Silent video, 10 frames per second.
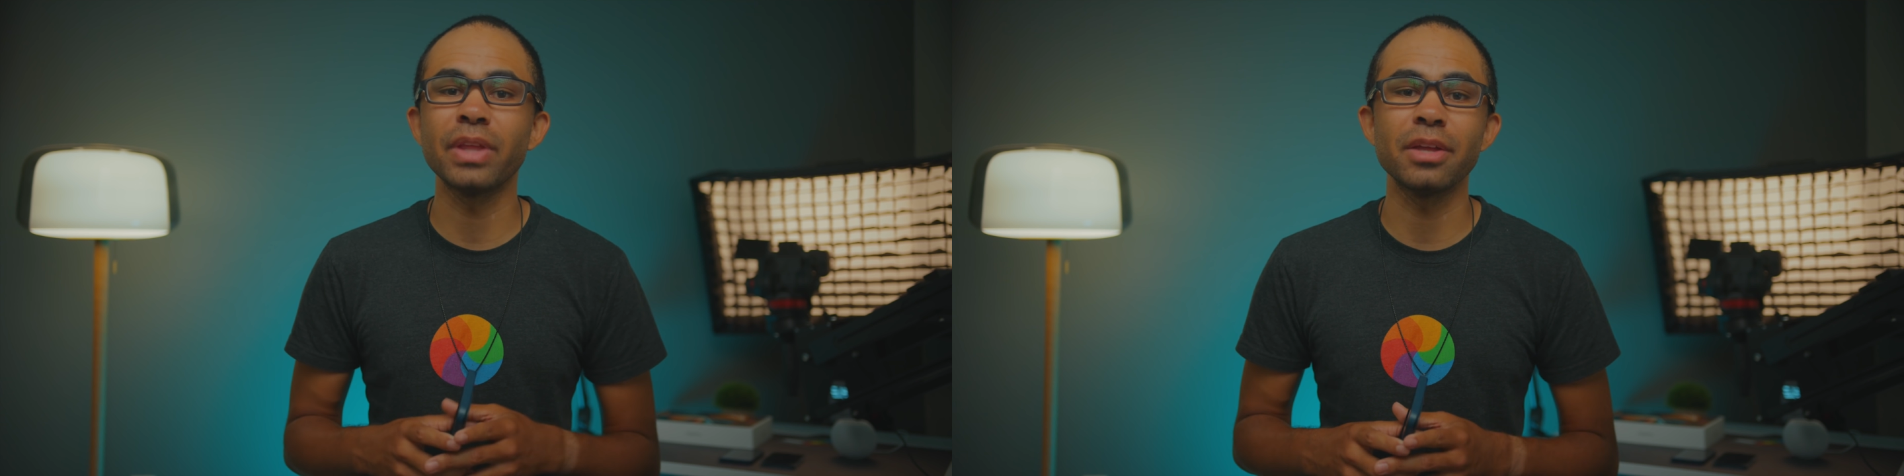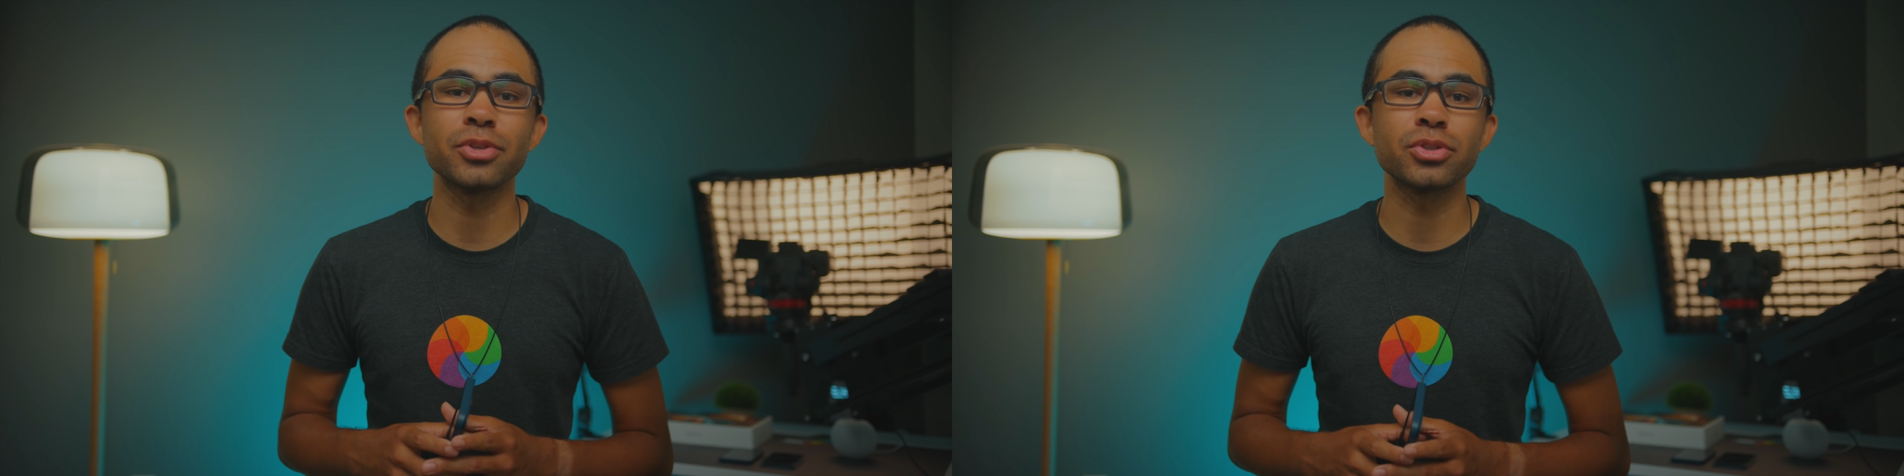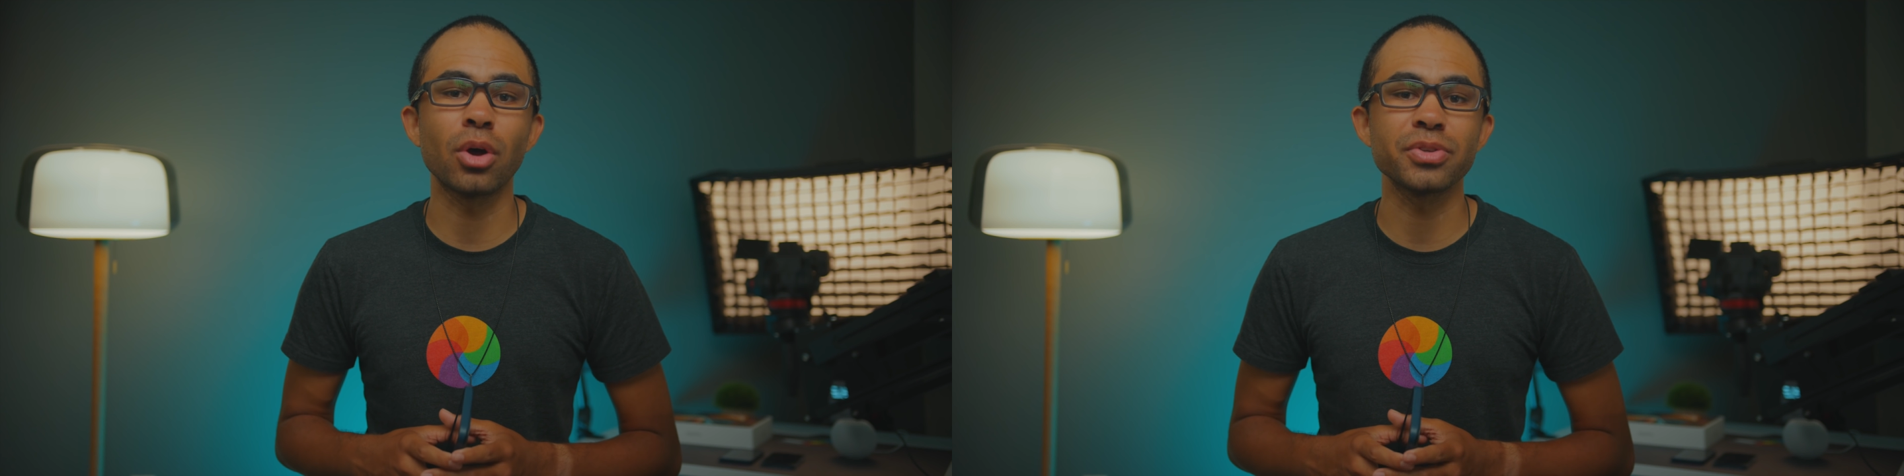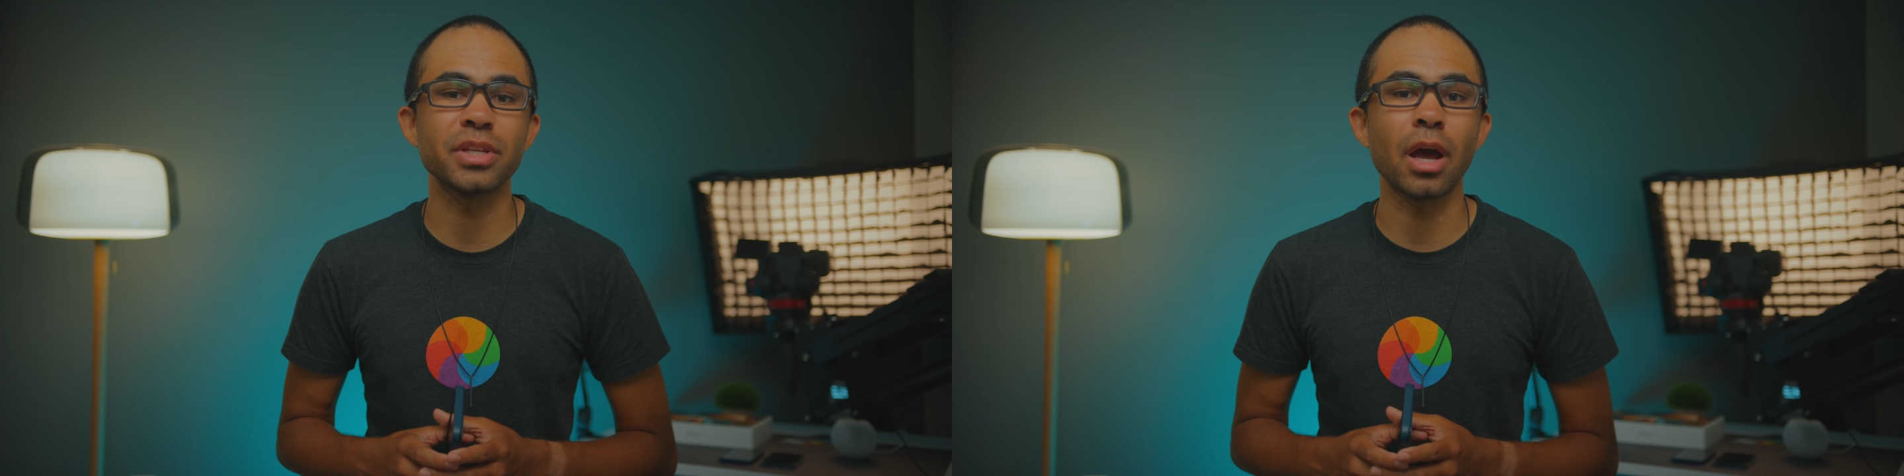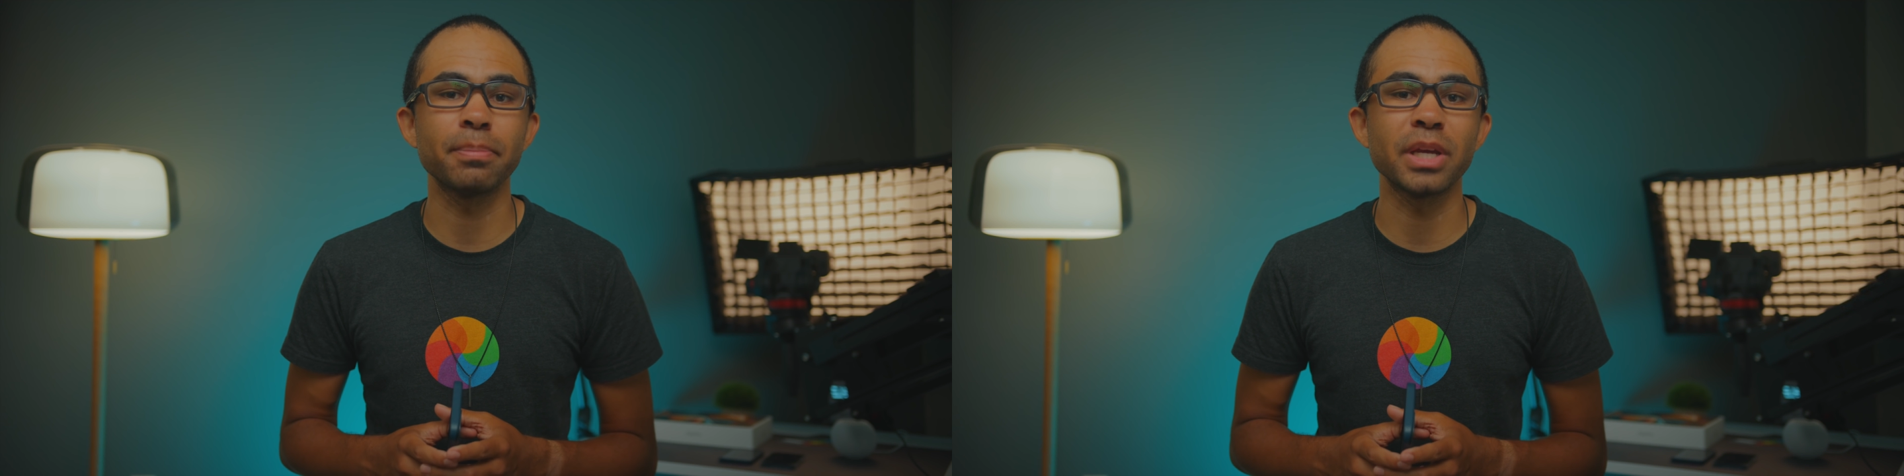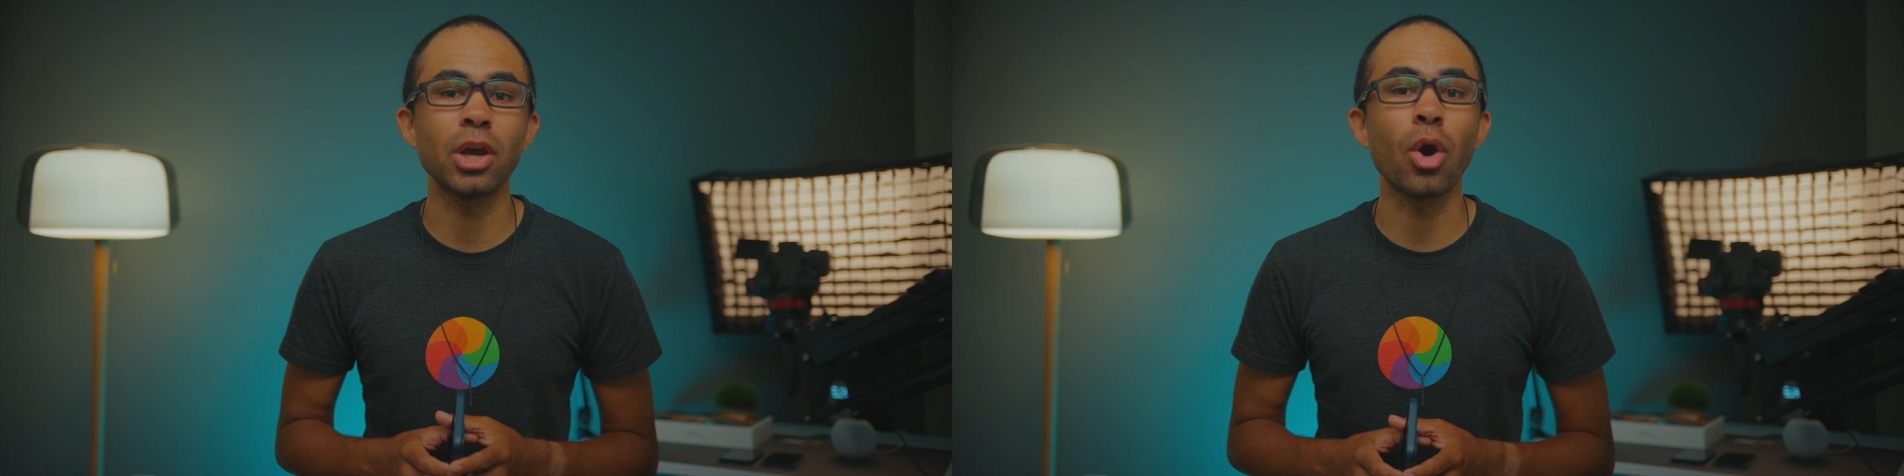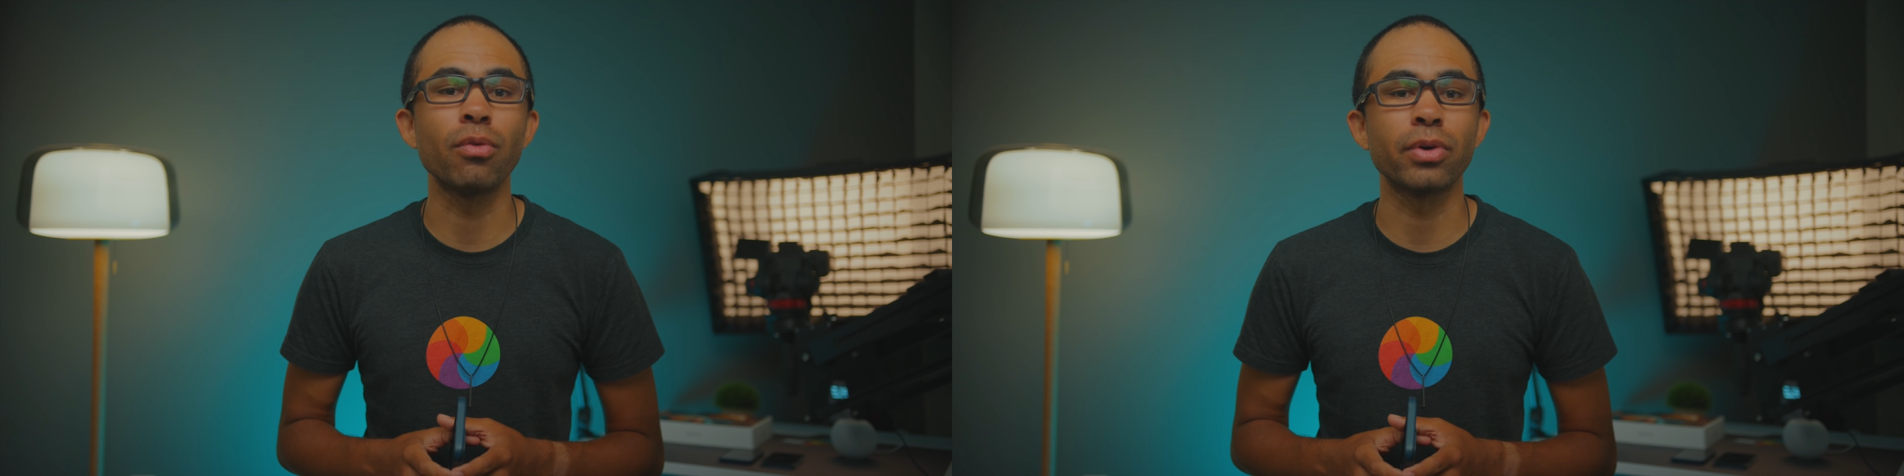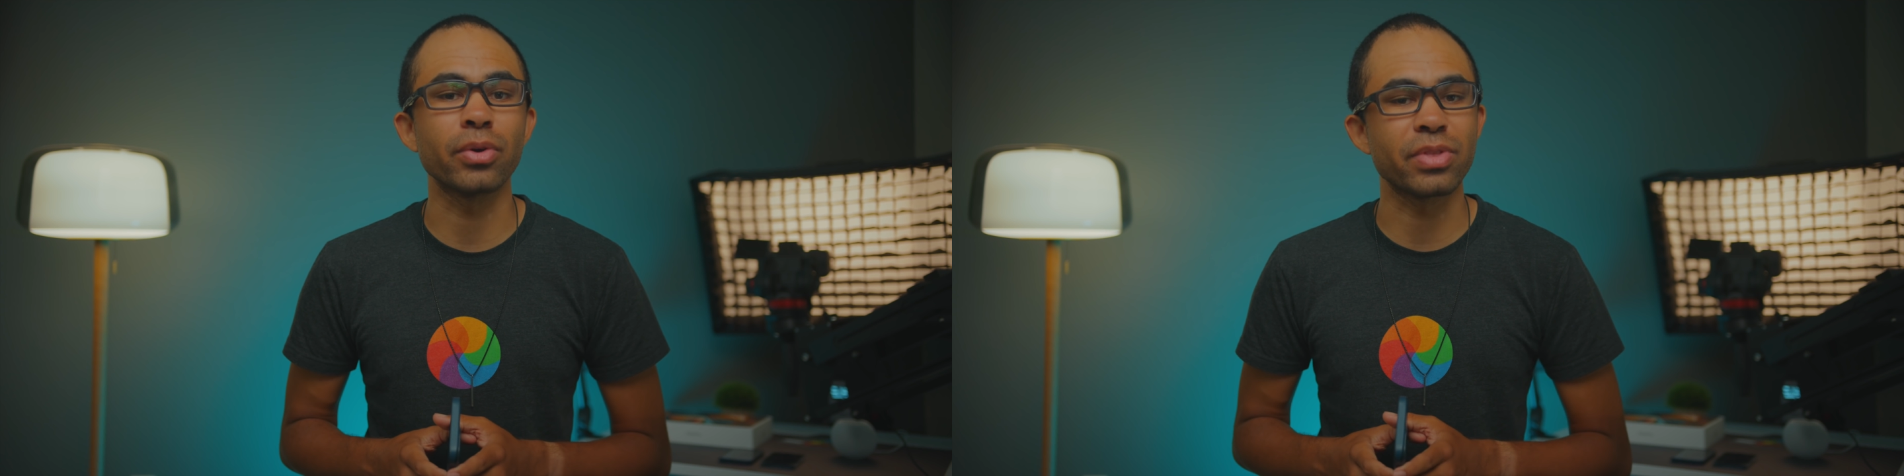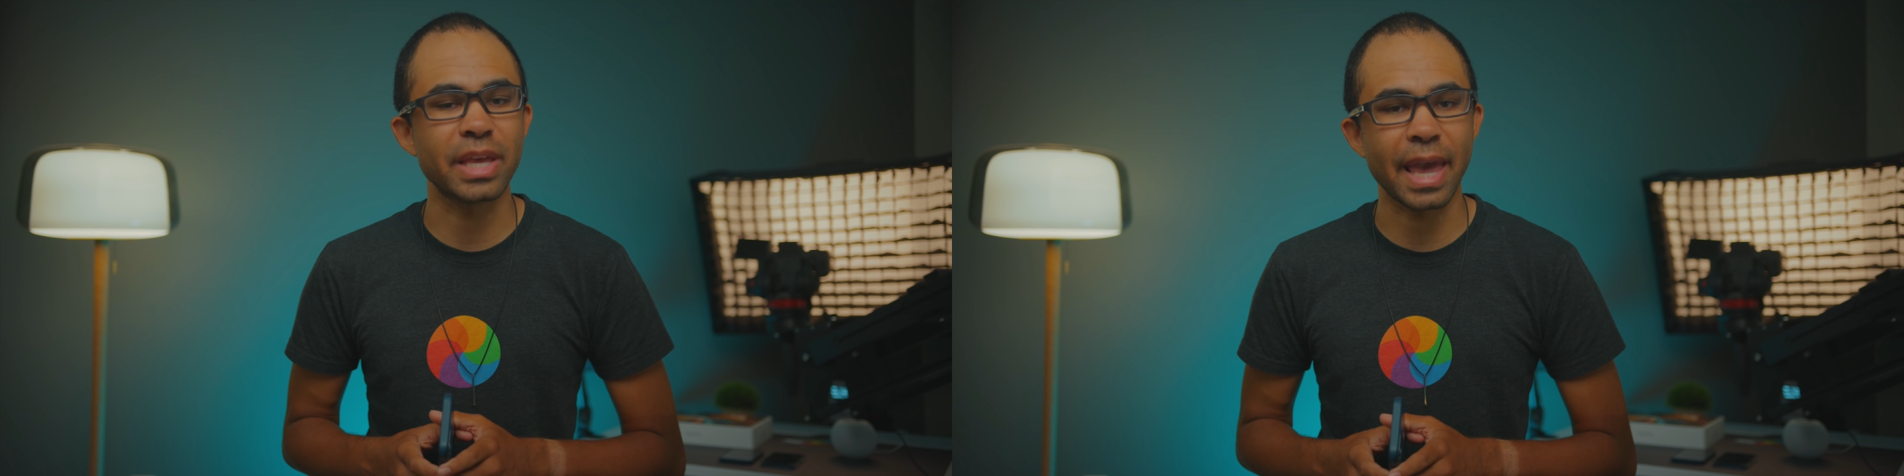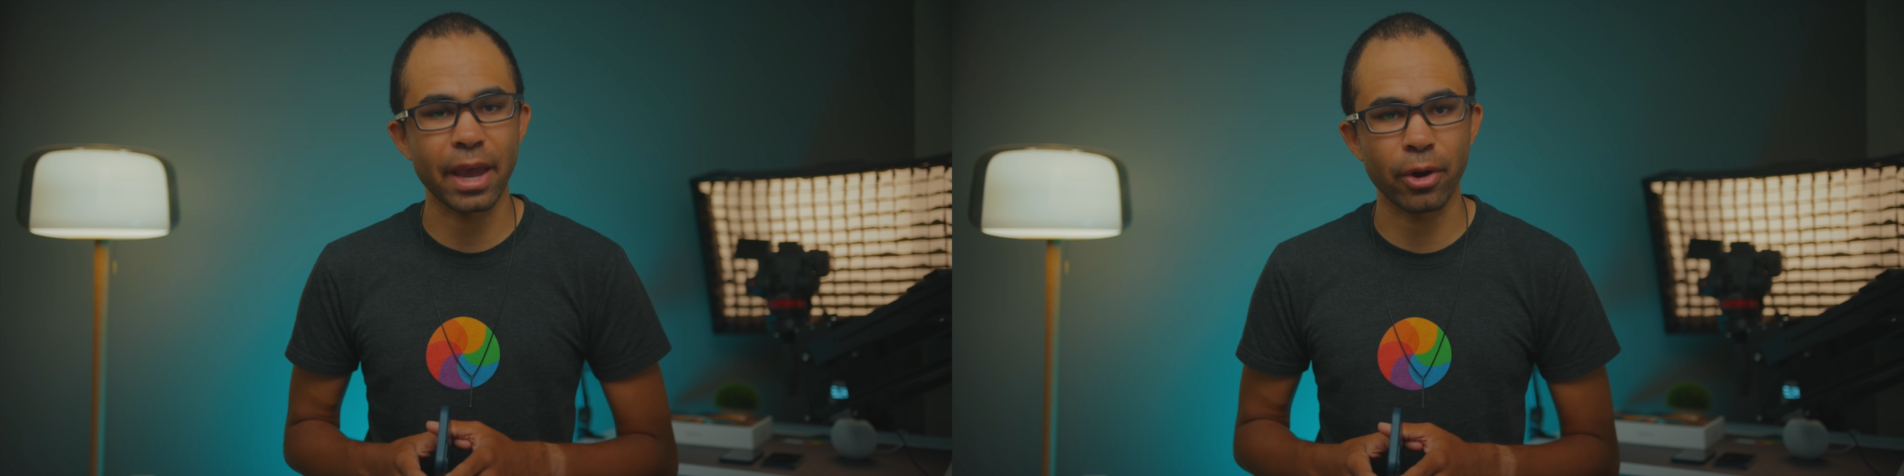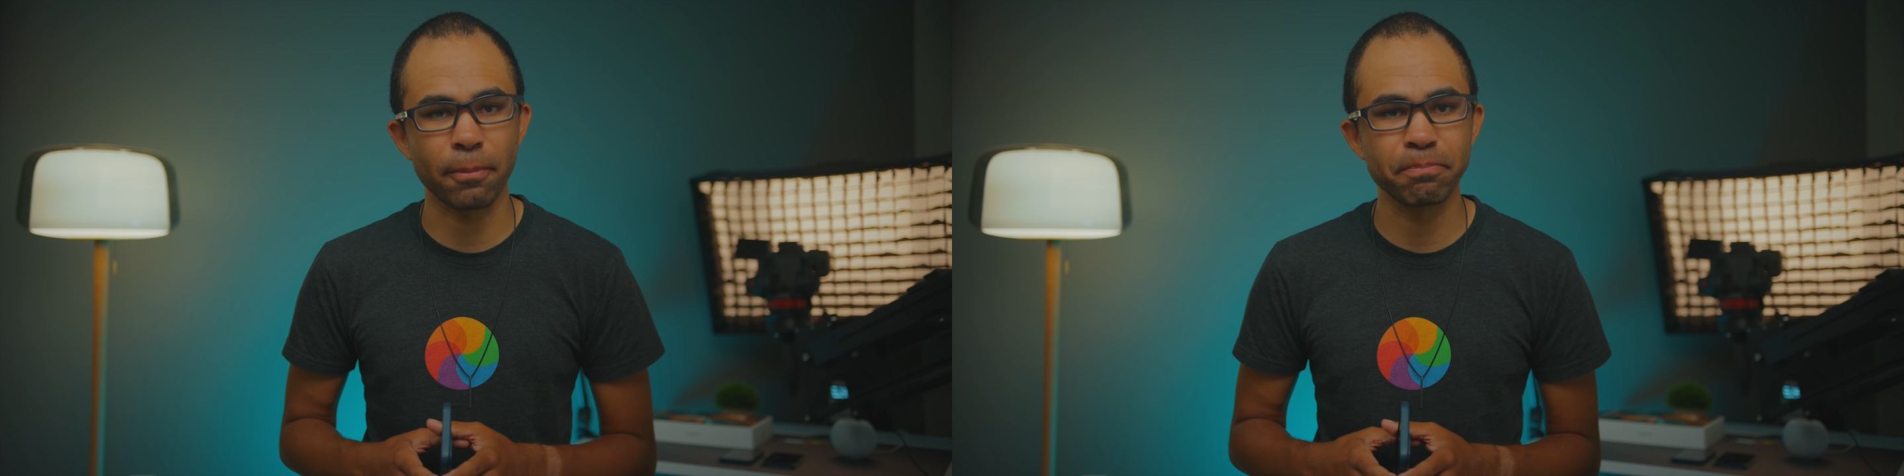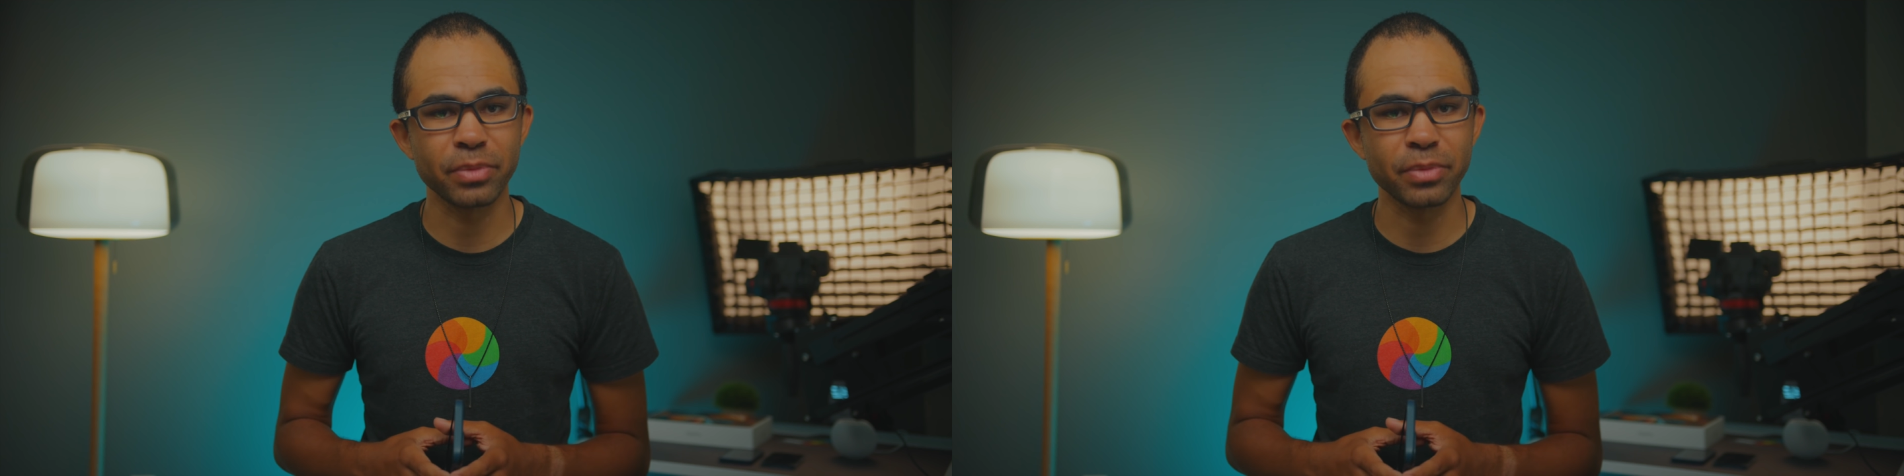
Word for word: that installs the update over the air.